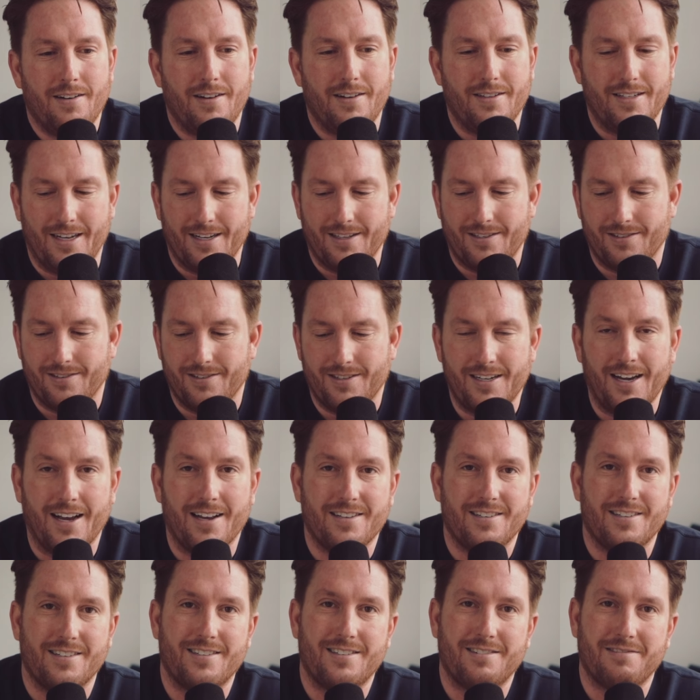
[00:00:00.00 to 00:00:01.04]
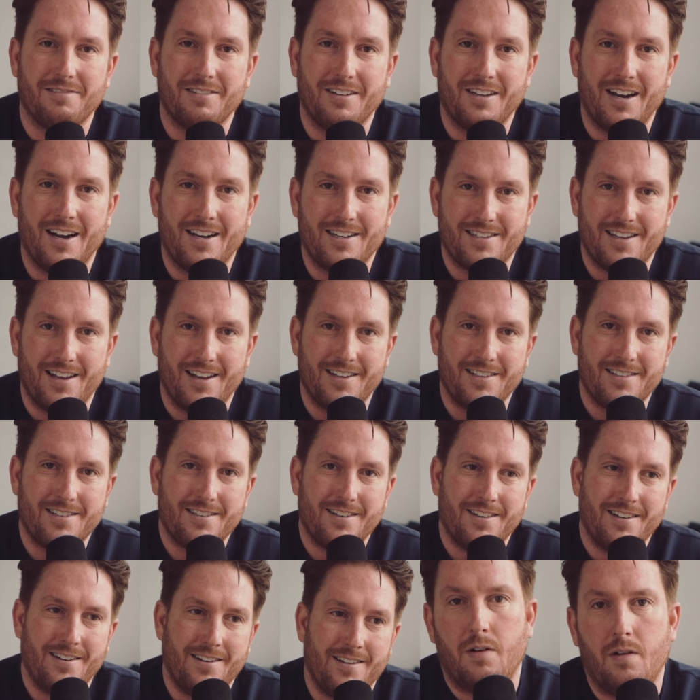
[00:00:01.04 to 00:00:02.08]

And the answer is yes, it's a really nice lens.